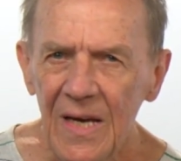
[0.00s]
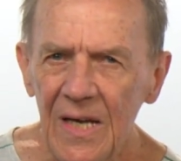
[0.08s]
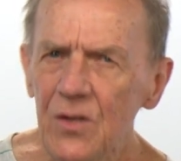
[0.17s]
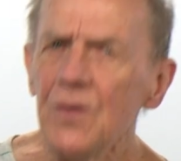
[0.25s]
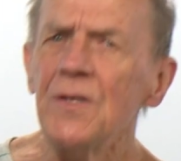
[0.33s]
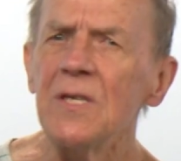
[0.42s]

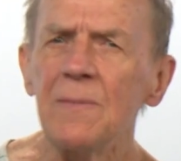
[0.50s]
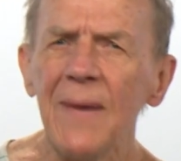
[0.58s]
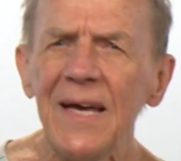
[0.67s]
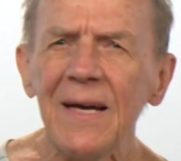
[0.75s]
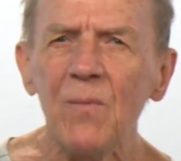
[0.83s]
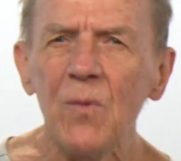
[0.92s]
It uses
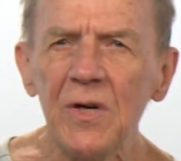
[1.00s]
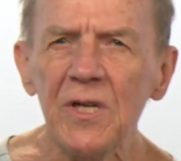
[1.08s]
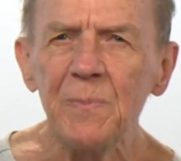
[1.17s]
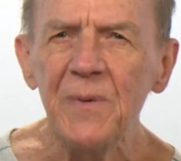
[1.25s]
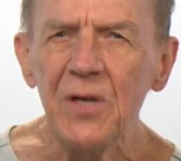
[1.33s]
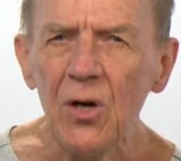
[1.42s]
made-up
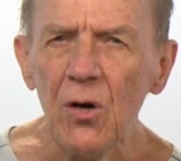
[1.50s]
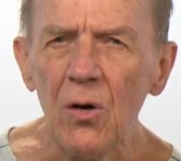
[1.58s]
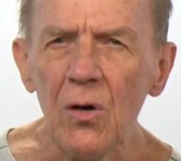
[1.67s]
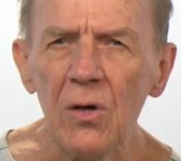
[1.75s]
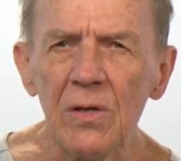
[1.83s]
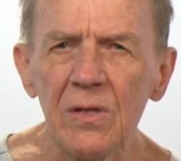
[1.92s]
words
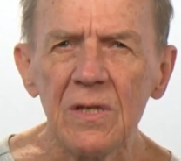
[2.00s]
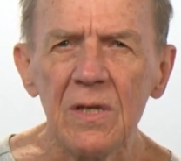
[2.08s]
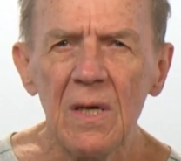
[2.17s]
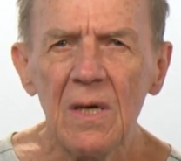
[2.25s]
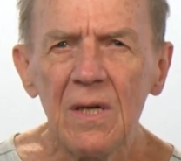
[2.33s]
because